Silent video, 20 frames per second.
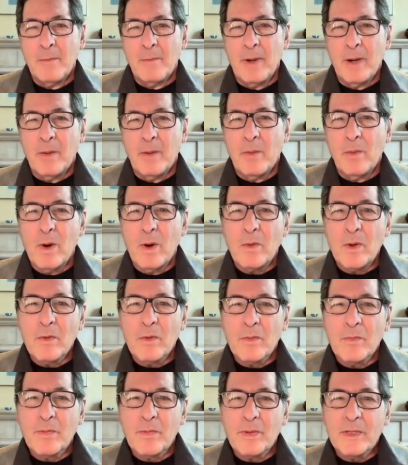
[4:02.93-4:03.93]
But what we
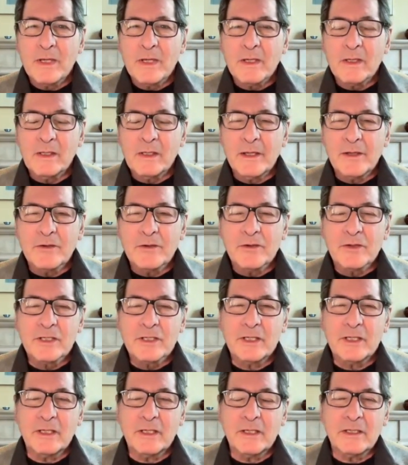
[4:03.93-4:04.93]
were particularly
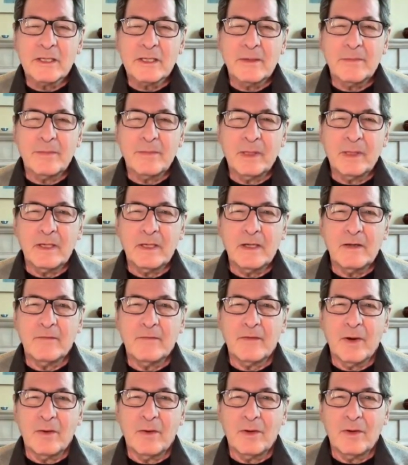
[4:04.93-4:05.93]
interested in is the ability
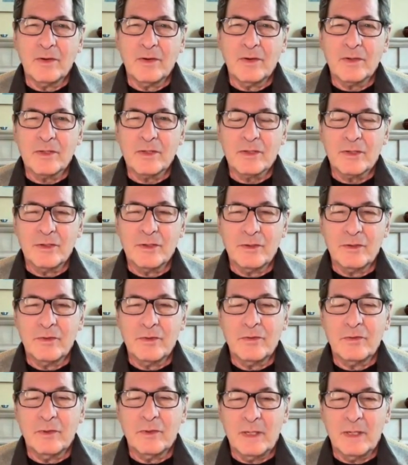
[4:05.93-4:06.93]
of odors
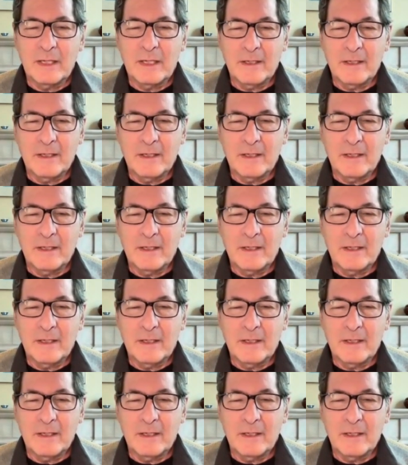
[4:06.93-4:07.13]
to